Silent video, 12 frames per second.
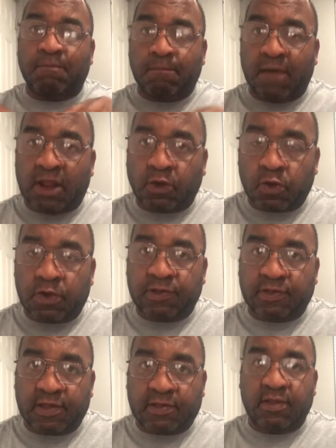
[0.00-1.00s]
medical
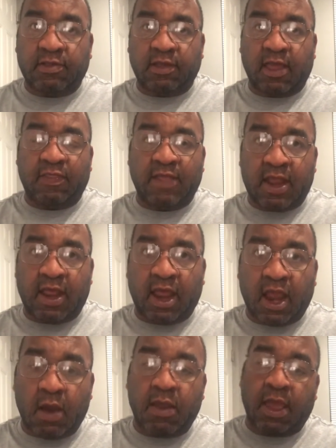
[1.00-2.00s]
assistants in that
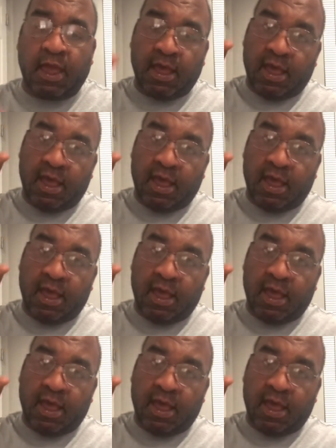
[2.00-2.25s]
area.